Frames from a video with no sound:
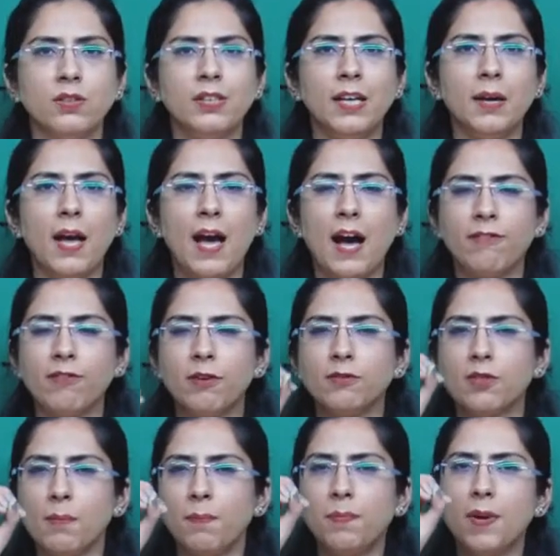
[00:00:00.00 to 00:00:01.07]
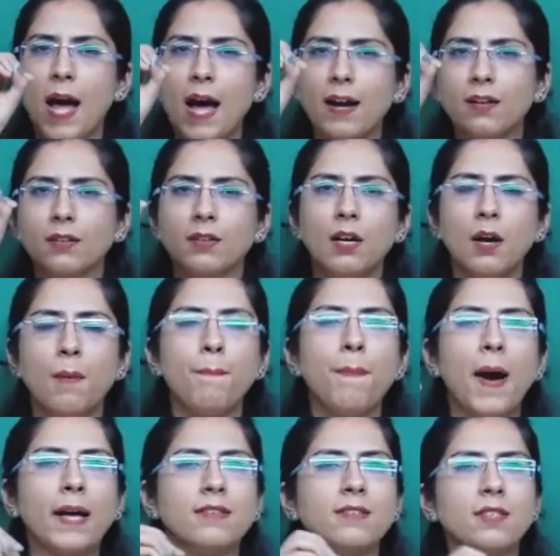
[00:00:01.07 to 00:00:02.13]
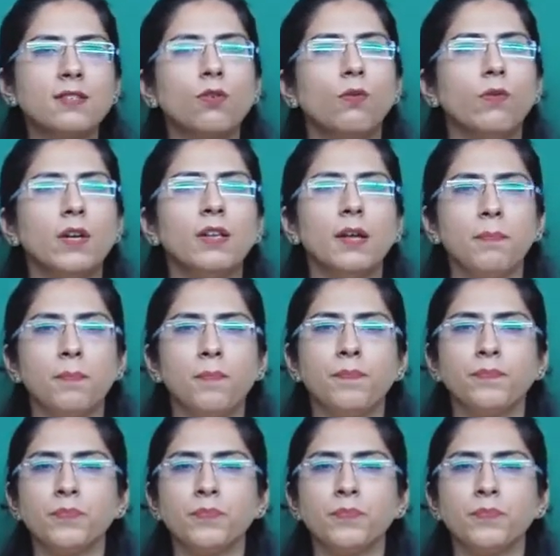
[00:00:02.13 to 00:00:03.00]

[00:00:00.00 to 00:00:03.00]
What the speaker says: they have some black patches over them,